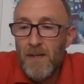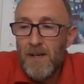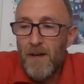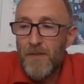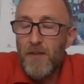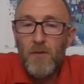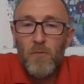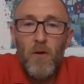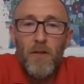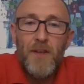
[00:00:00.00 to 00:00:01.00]
I think the
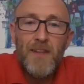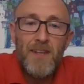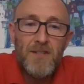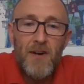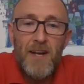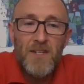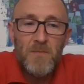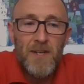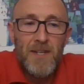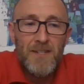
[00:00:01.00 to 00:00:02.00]
one thing that
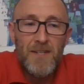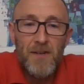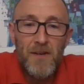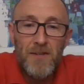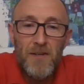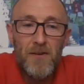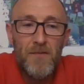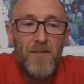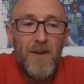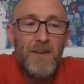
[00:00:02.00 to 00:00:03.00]
strikes me is you're
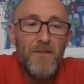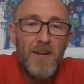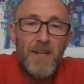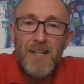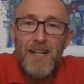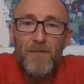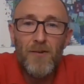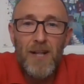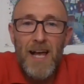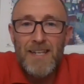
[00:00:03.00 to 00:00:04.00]
a very, very
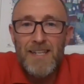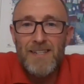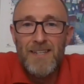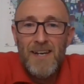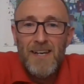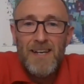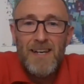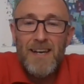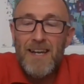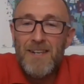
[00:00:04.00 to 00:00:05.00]
level-headed
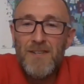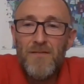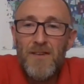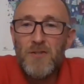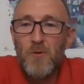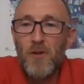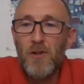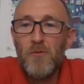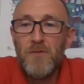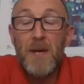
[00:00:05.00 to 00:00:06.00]
individual
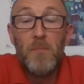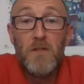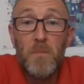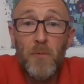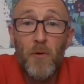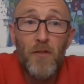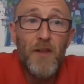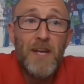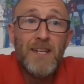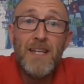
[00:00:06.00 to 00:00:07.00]
who's able to put
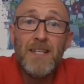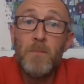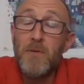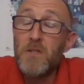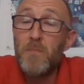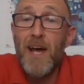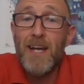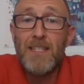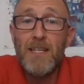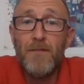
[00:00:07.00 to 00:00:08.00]
things into
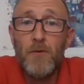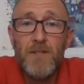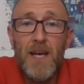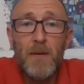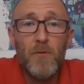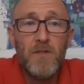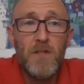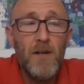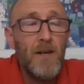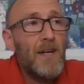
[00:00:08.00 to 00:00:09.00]
perspective, who's able
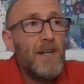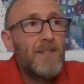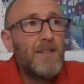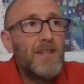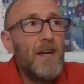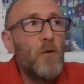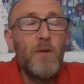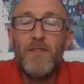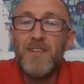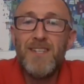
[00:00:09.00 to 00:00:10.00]
to deal
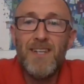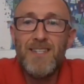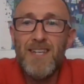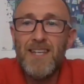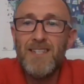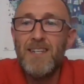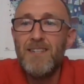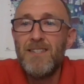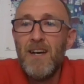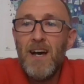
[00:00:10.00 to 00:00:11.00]
with the
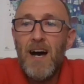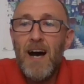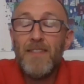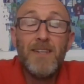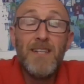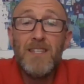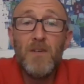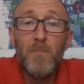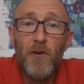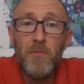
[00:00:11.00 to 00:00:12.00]
successes and the
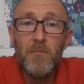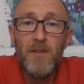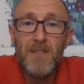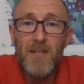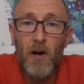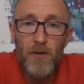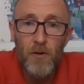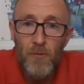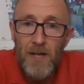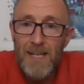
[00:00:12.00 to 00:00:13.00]
disappointments
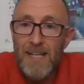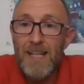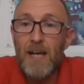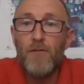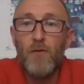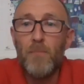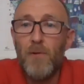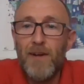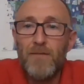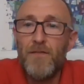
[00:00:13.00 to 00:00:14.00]
on a really level
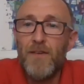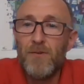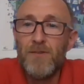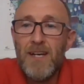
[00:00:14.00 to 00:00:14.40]
playing field.